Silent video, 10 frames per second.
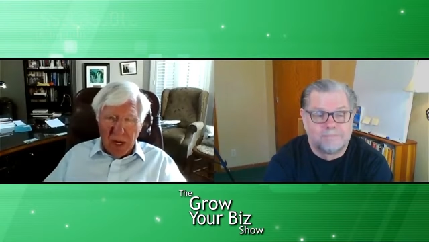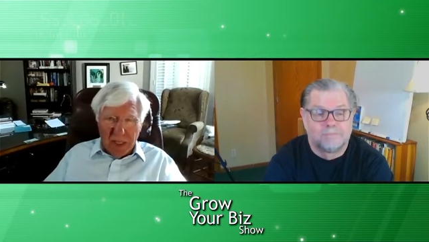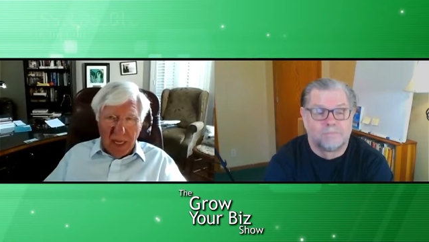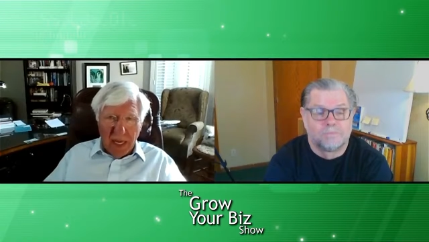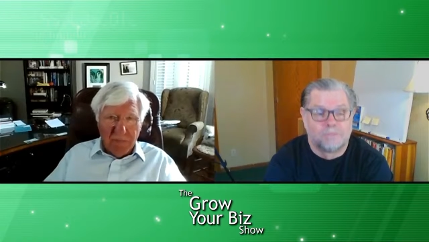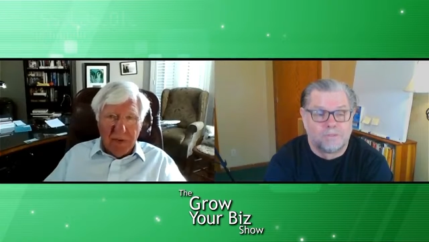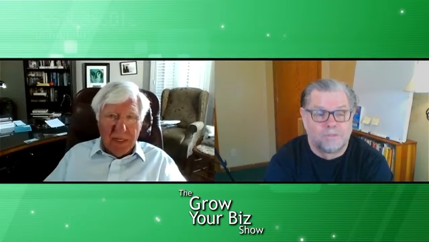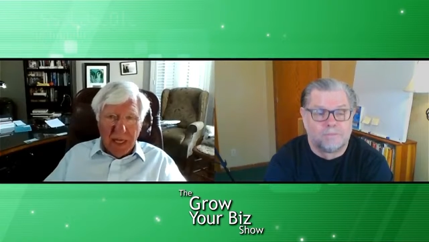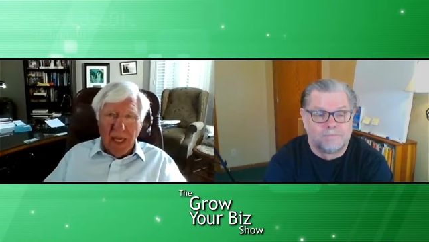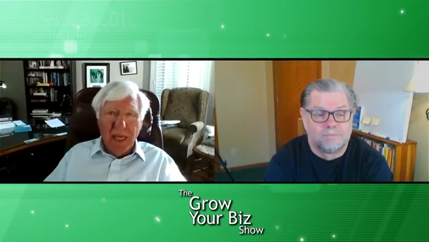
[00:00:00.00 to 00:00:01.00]
Speaker 1: And every oh.
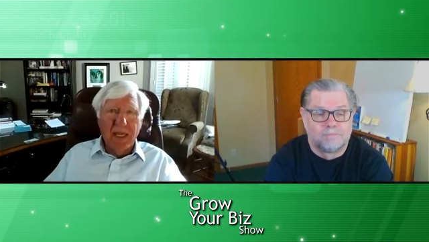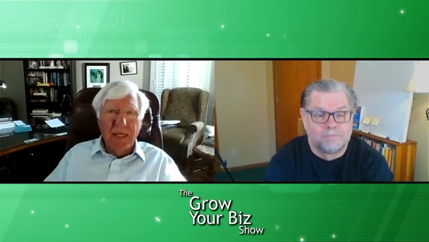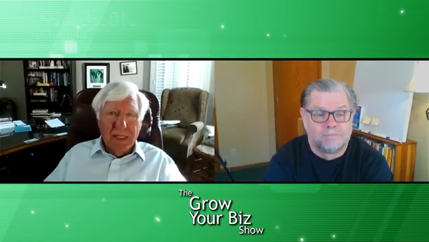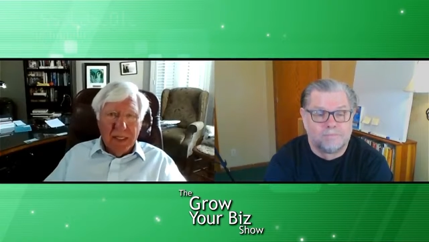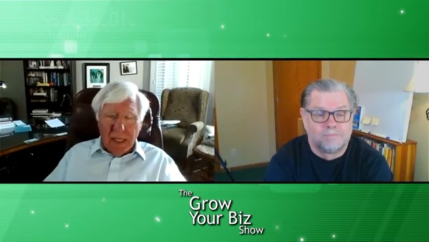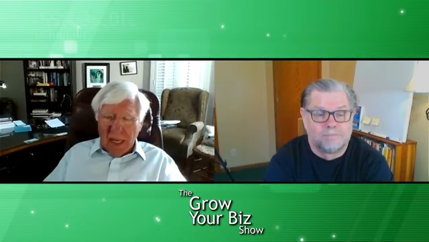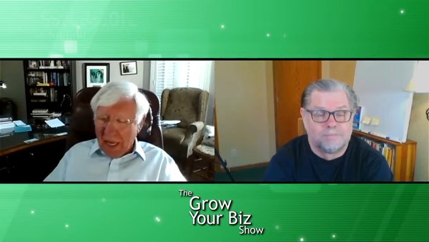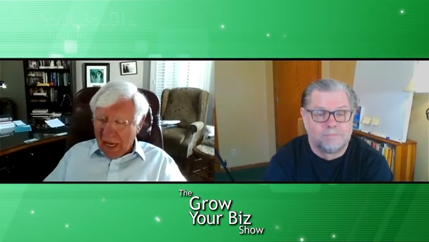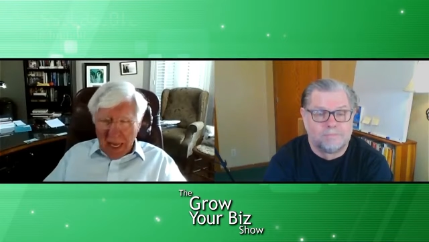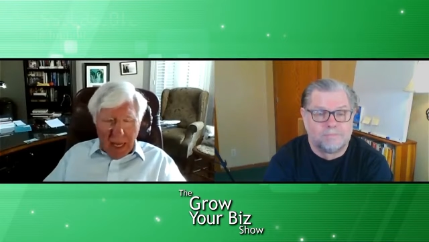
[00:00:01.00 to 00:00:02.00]
day, and
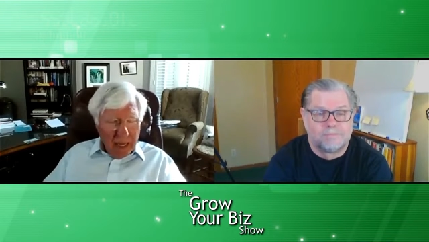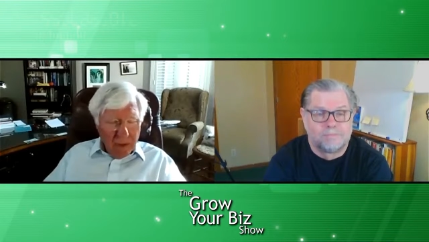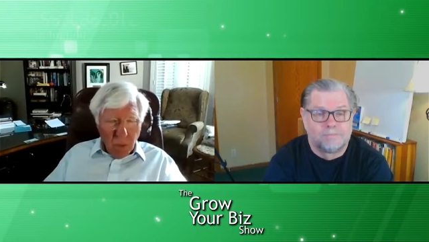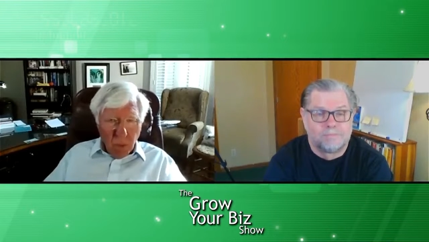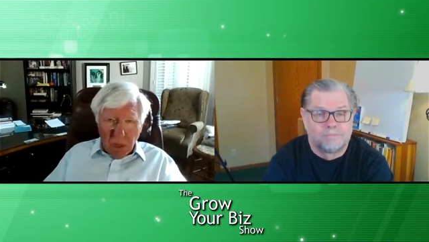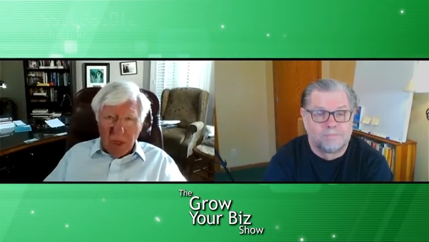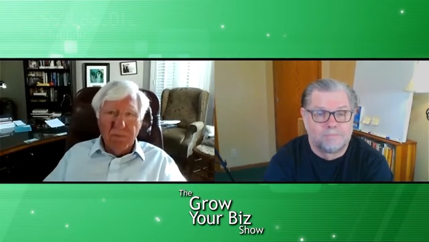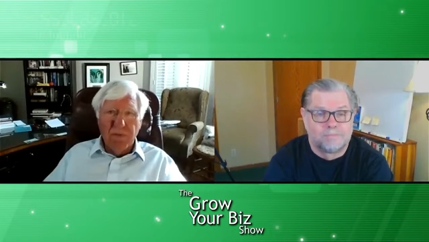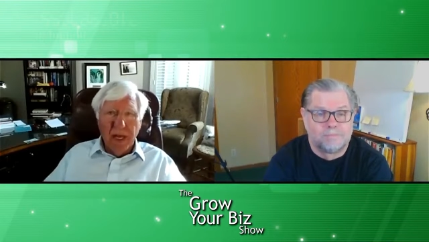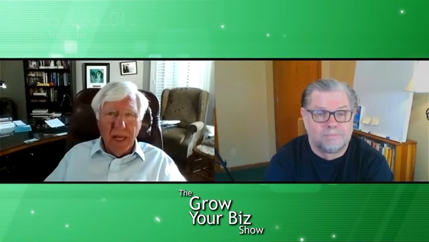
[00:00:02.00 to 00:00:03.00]
I had a
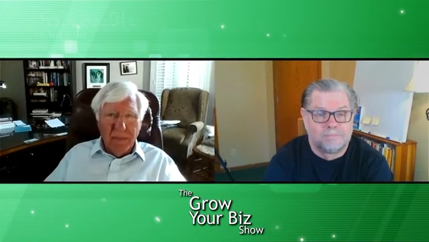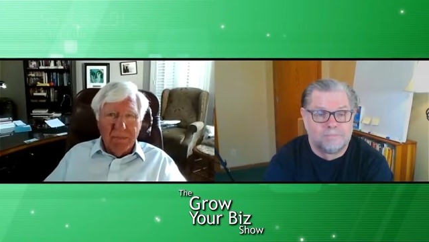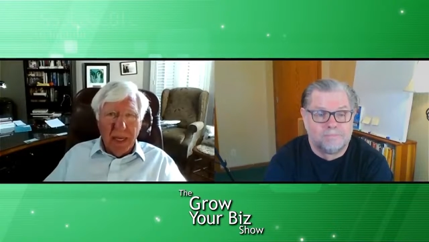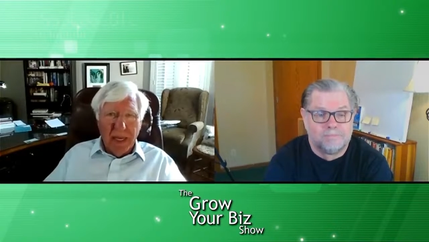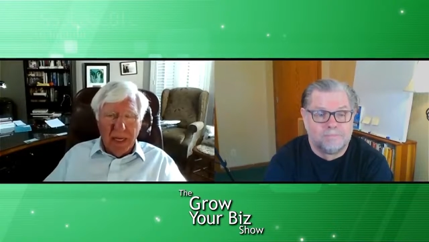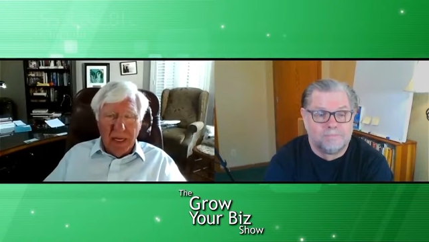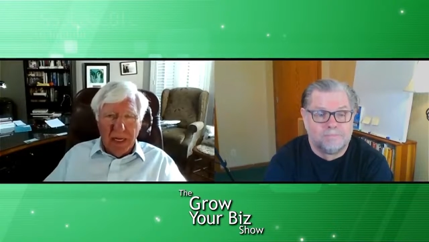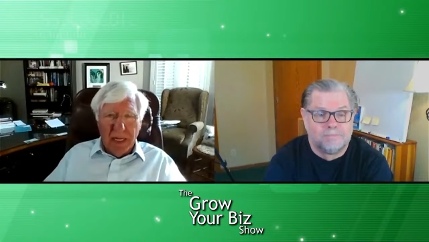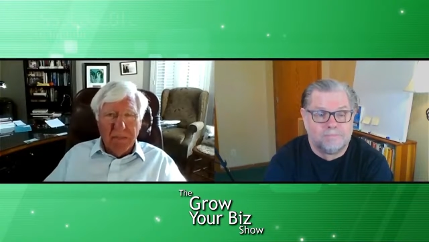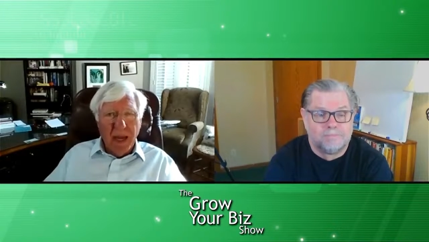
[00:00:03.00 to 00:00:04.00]
wonderful helpmate in it,
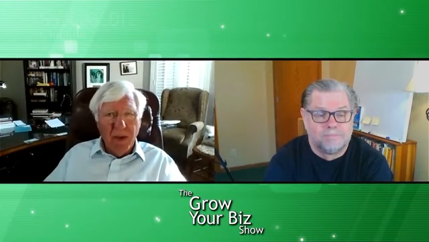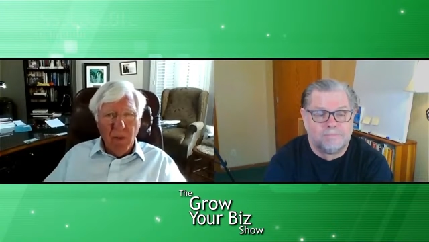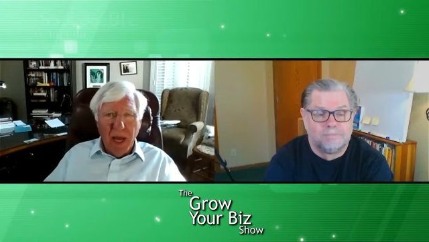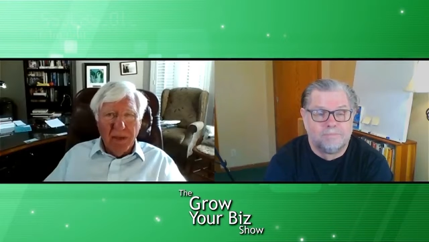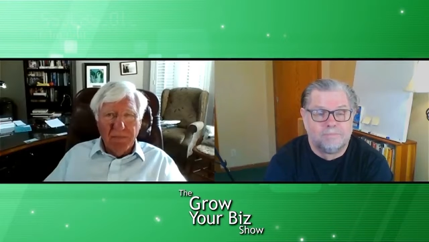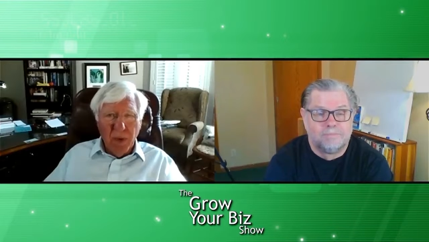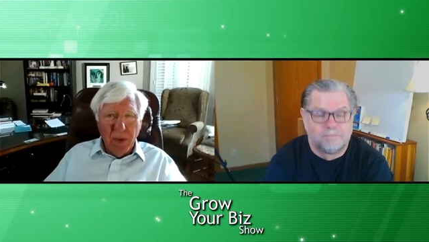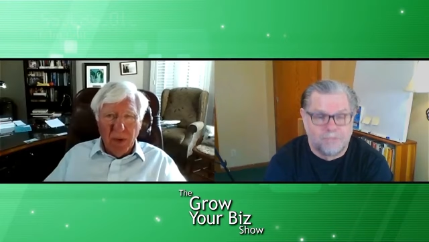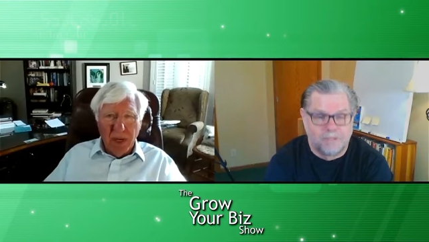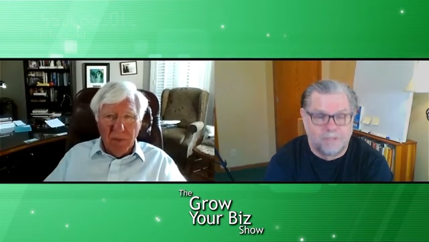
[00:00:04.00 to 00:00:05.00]
in my wife. We
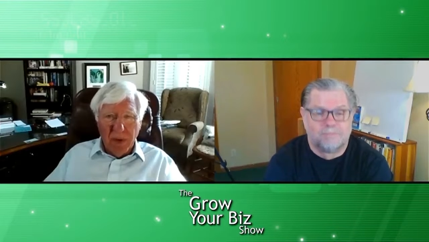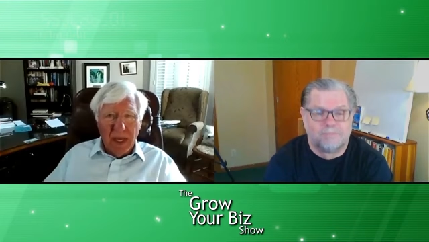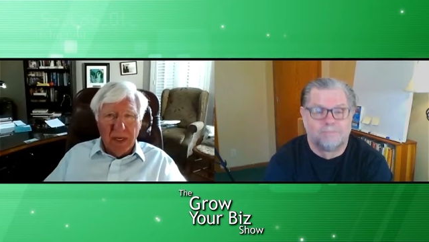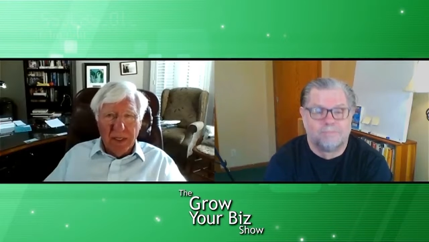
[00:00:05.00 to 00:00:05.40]
went yeah. around,